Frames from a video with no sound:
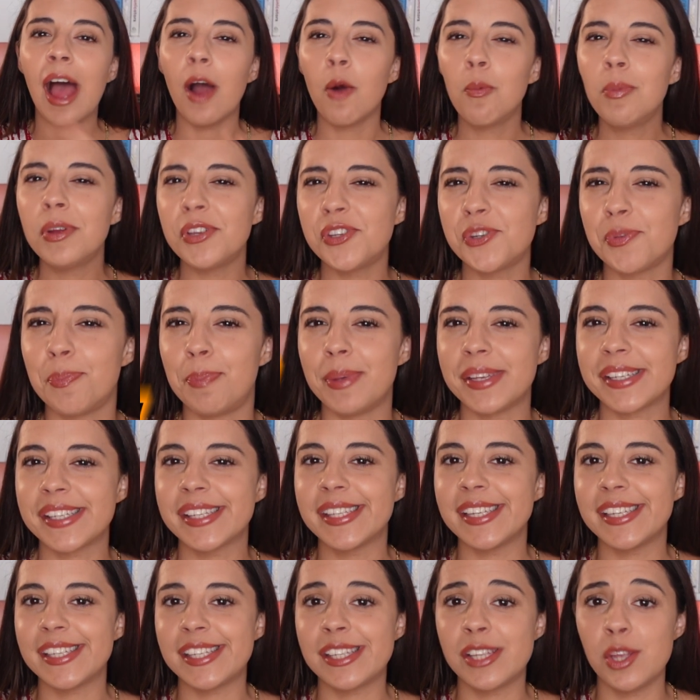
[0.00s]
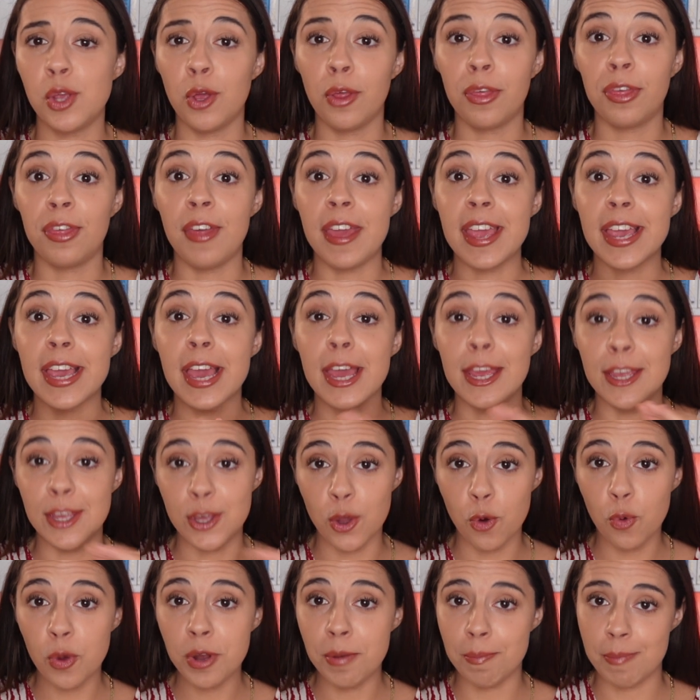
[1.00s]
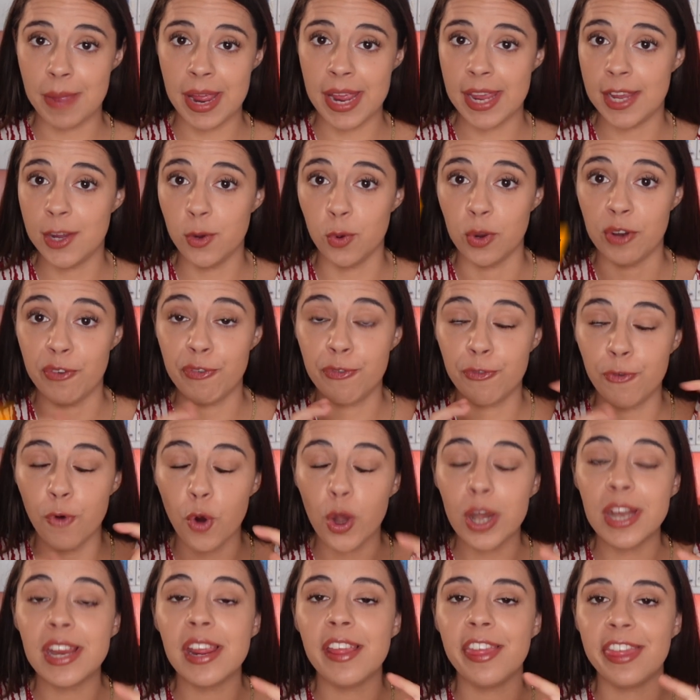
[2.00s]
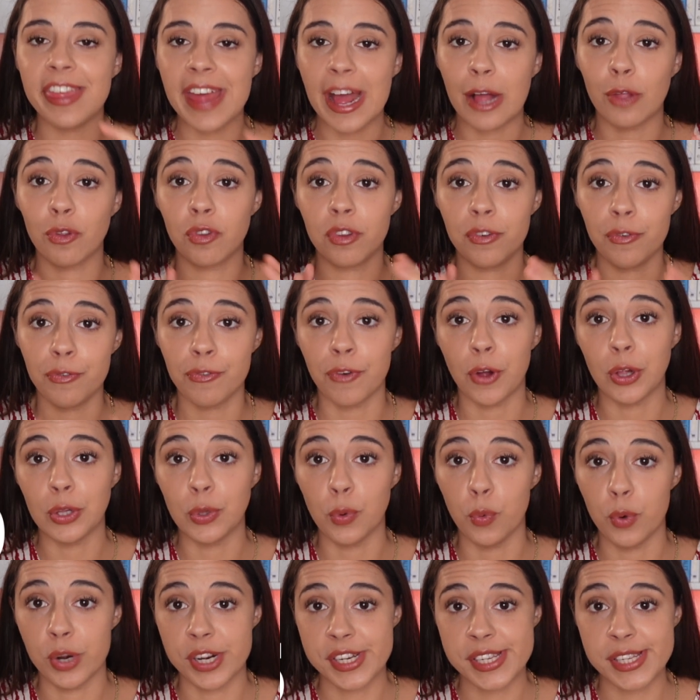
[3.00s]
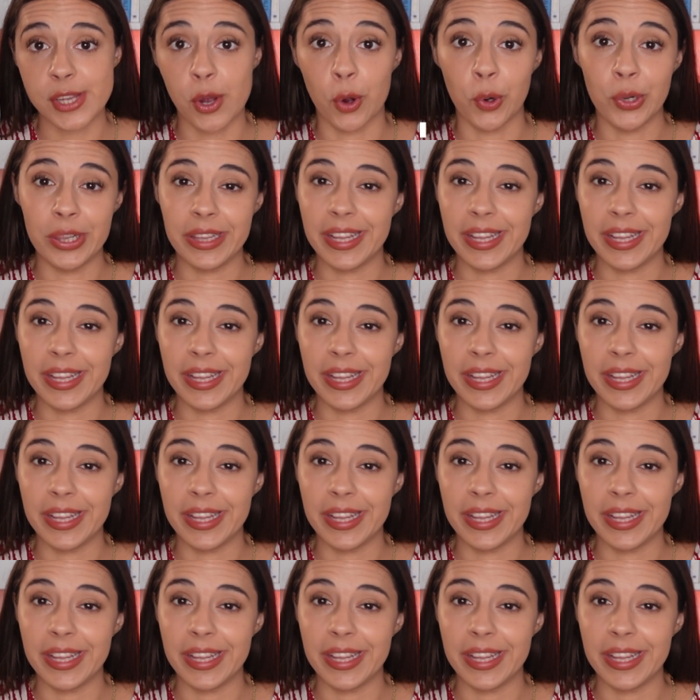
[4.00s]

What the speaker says: How much business do you think you would make with 40,000 followers on